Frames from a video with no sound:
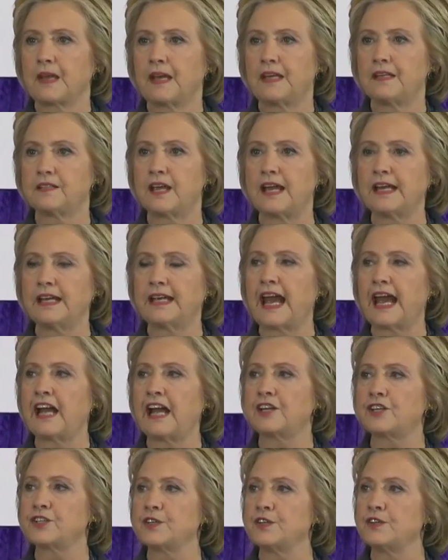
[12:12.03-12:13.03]
and take
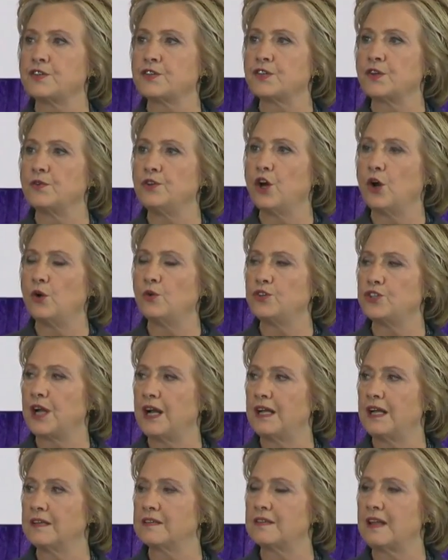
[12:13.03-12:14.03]
action so no
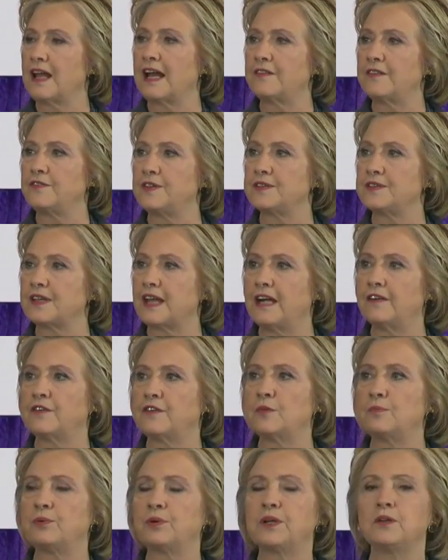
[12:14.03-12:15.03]
child's life is
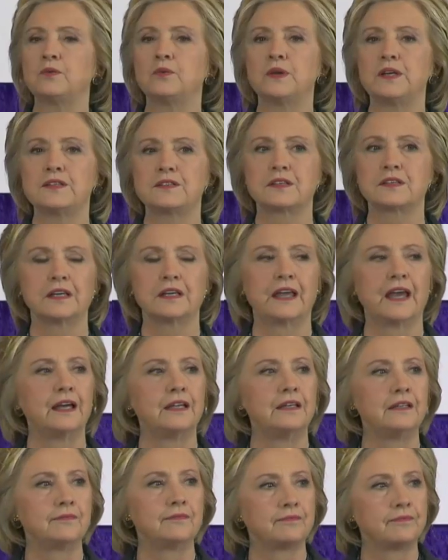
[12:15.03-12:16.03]
ever put at risk
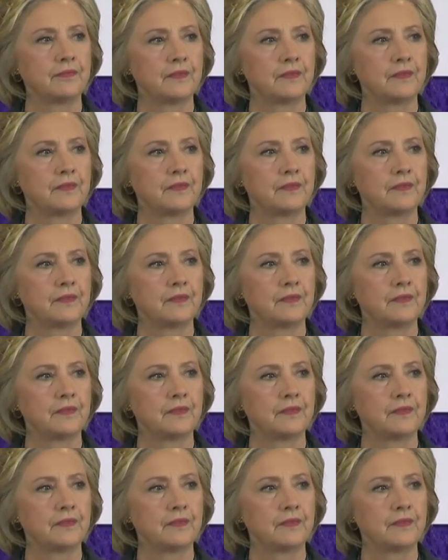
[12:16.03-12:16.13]
again